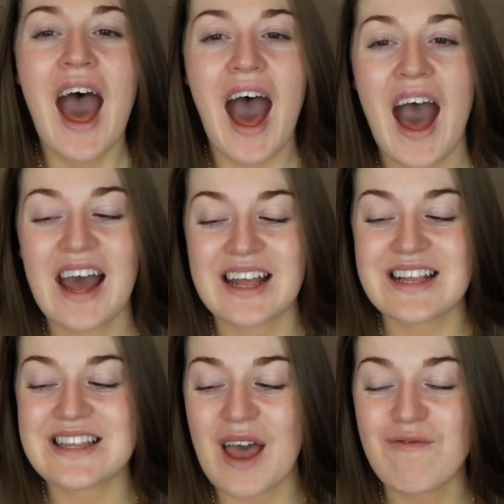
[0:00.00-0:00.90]

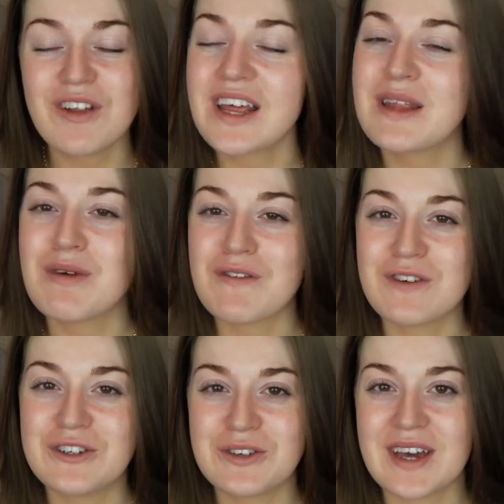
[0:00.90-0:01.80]
and I'm really in the mood for
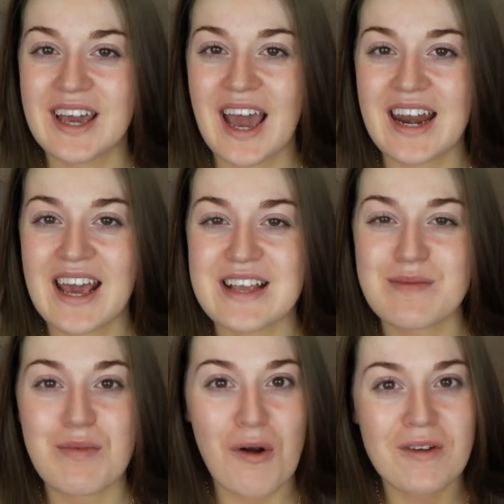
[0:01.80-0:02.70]
doing a nice
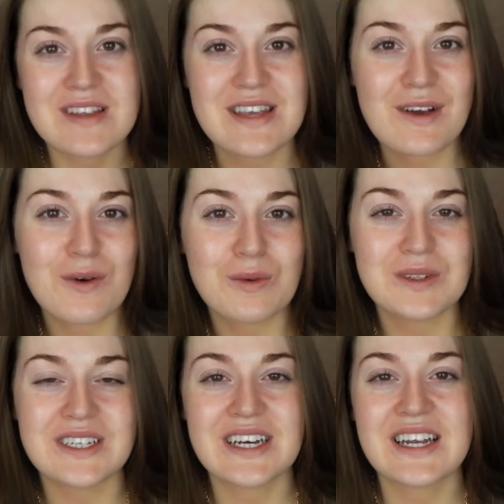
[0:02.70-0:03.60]
bronzy,
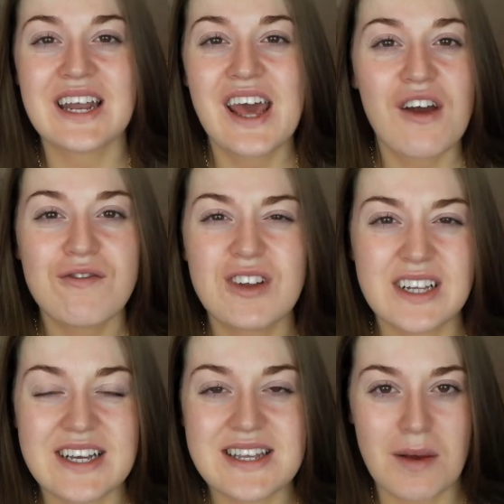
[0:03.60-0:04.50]
golden,
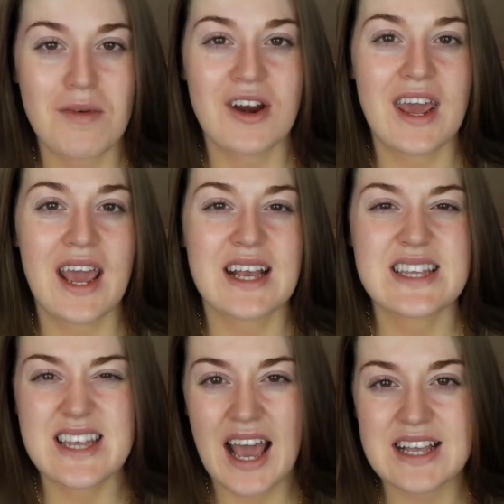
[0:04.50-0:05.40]
really summery,
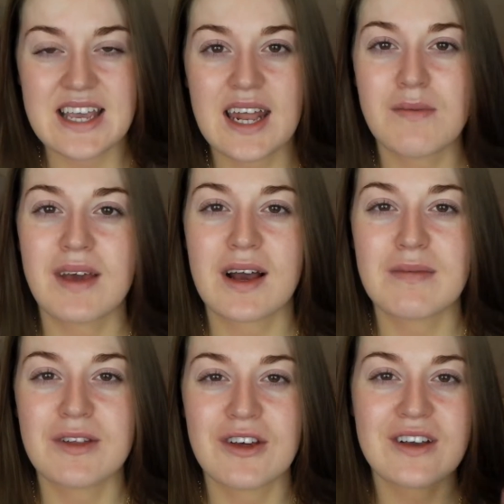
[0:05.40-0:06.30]
sexy kind of
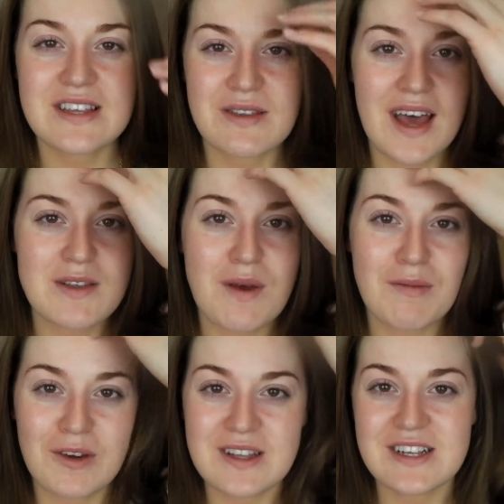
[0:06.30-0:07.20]
makeup look. So that's what I'm
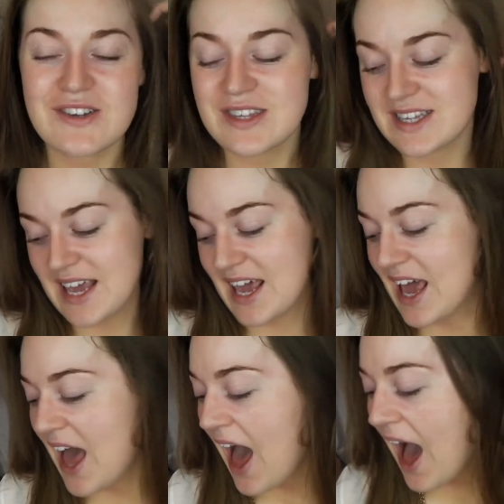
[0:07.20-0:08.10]
going to do today,
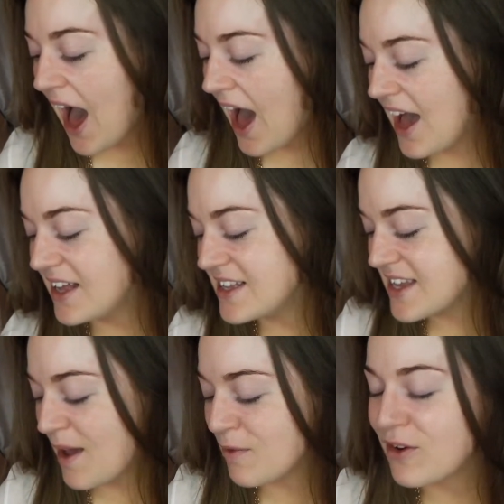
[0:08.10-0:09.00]
and
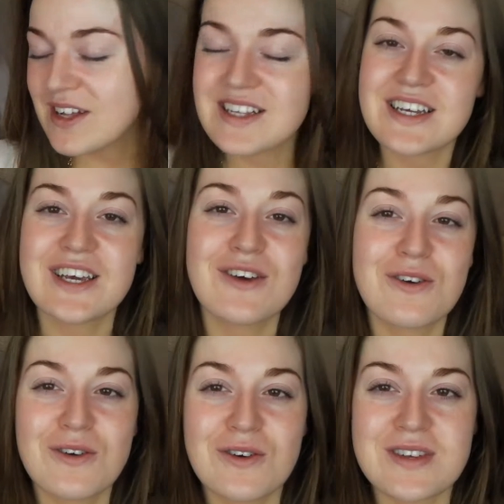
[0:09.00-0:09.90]
I'm going to
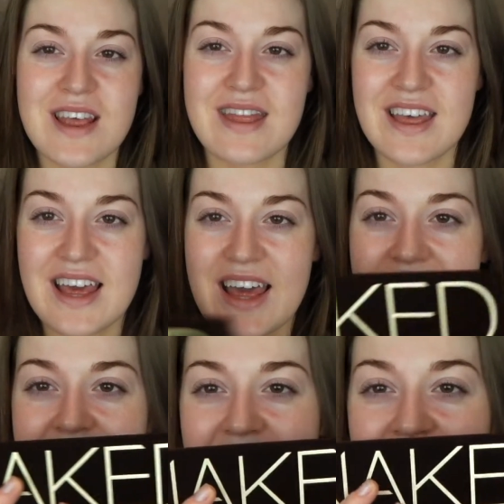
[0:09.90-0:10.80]
use
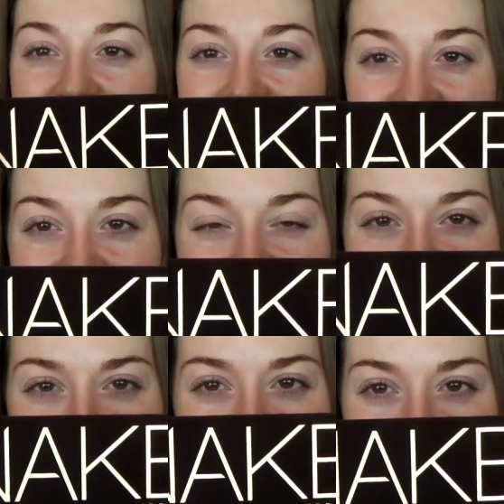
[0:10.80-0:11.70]
the Naked
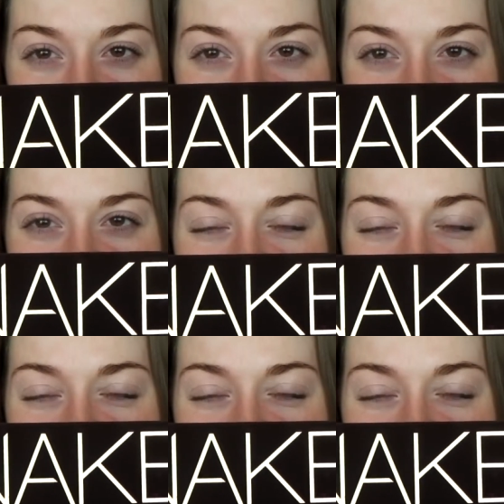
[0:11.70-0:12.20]
palette.